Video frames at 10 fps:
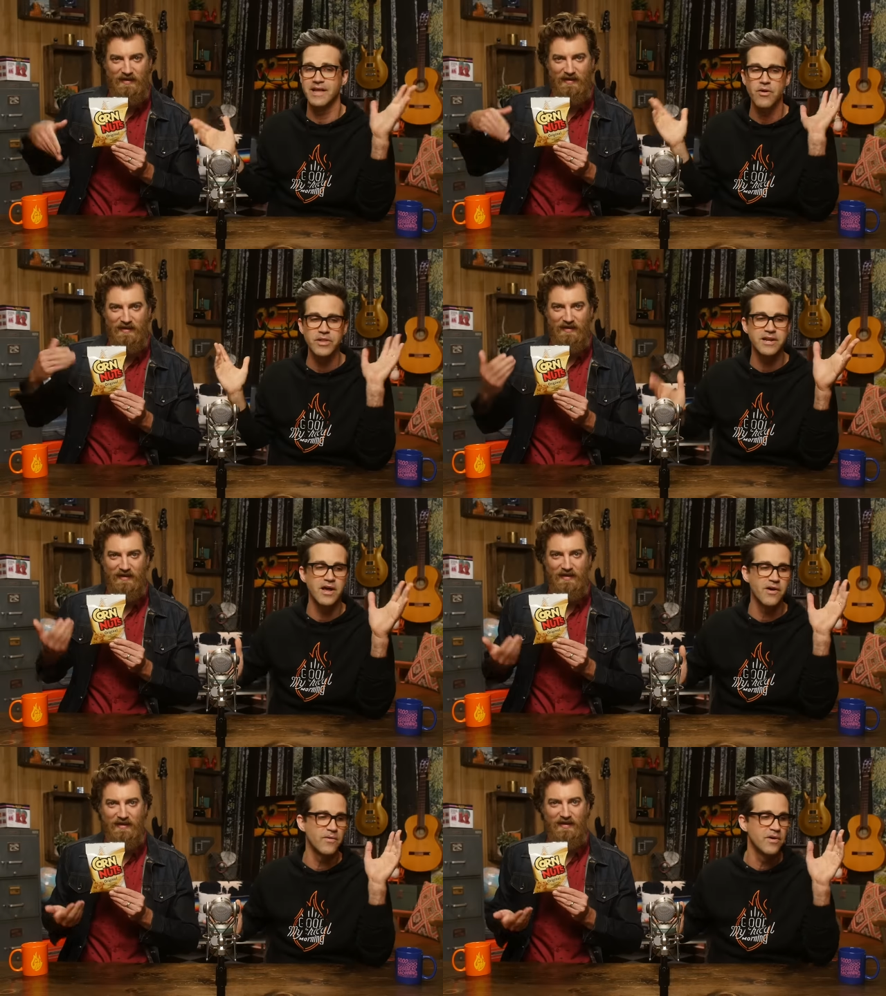Speaker 1: They only
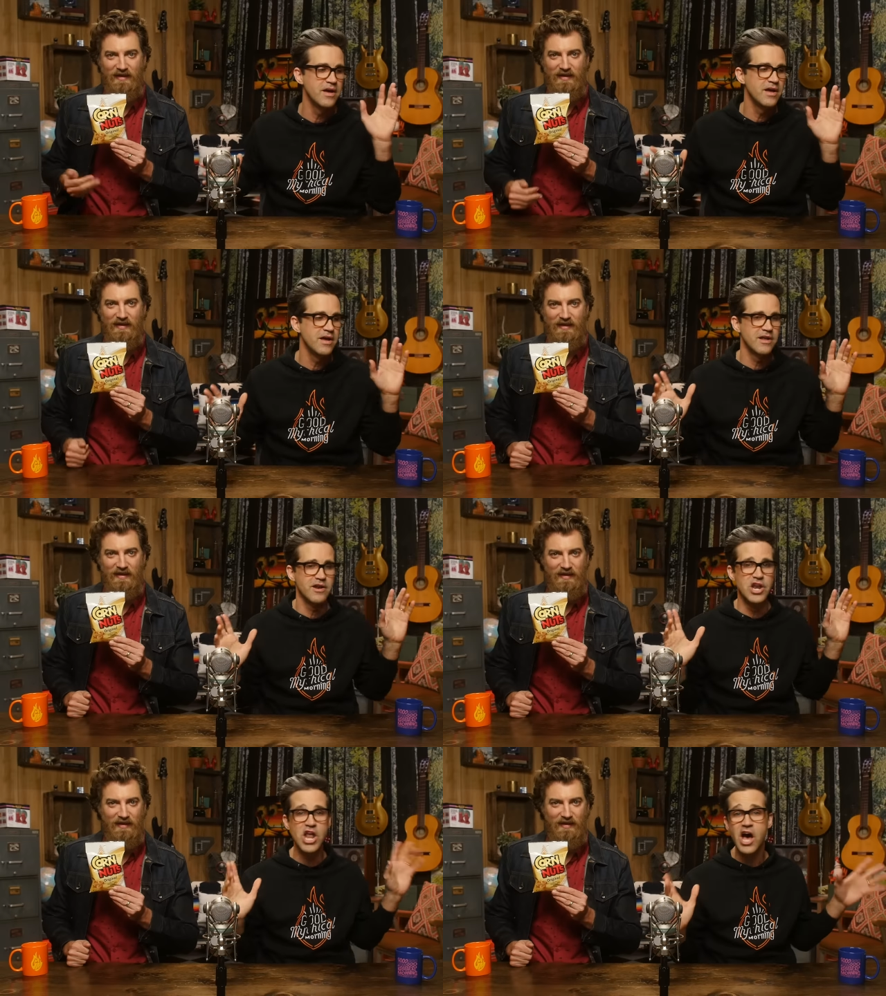know
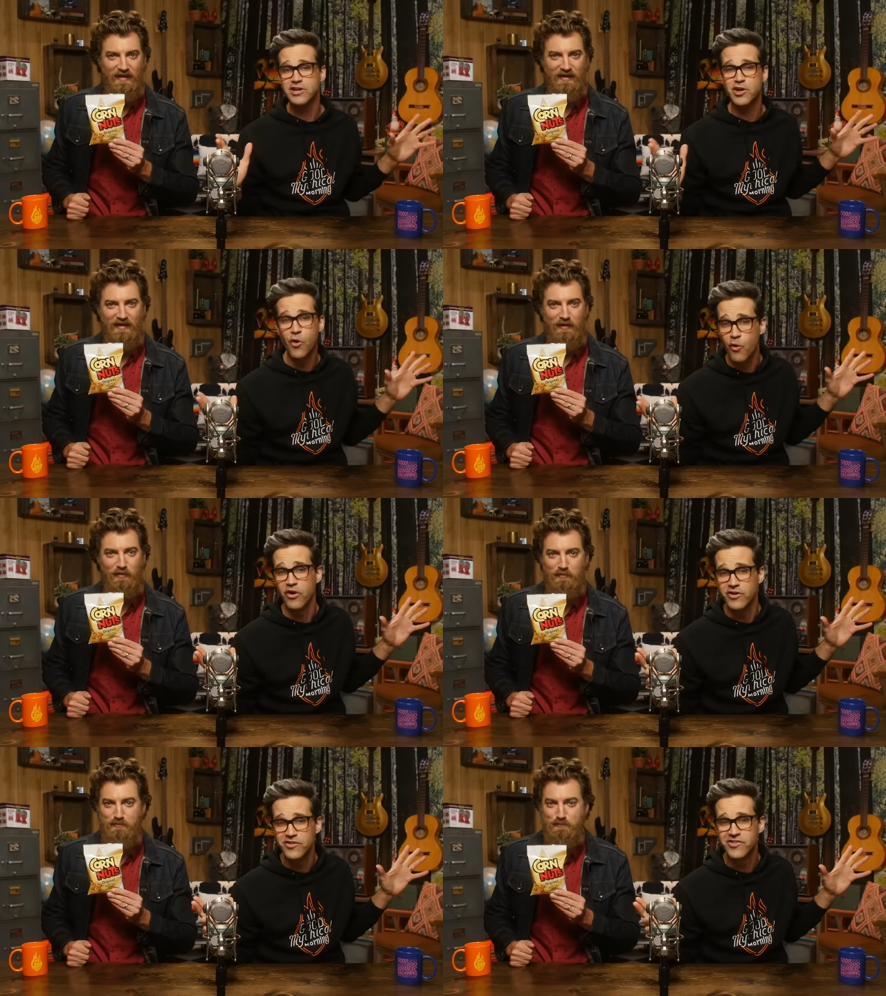nut
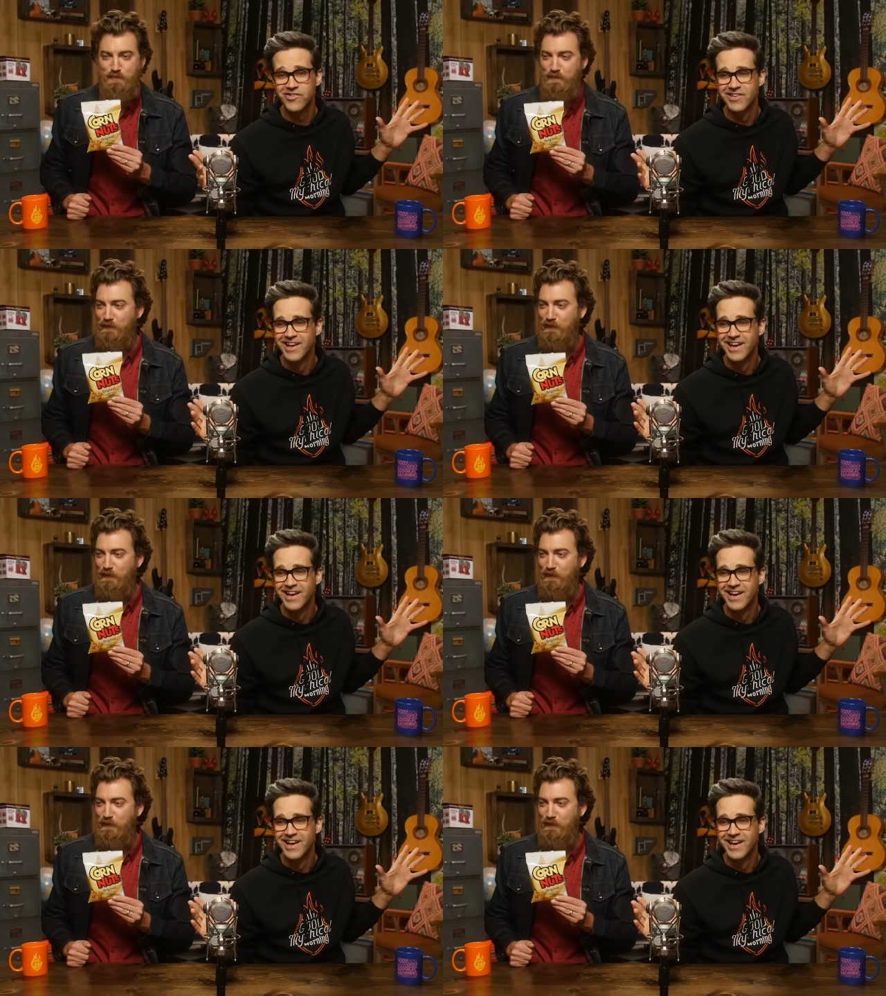corns.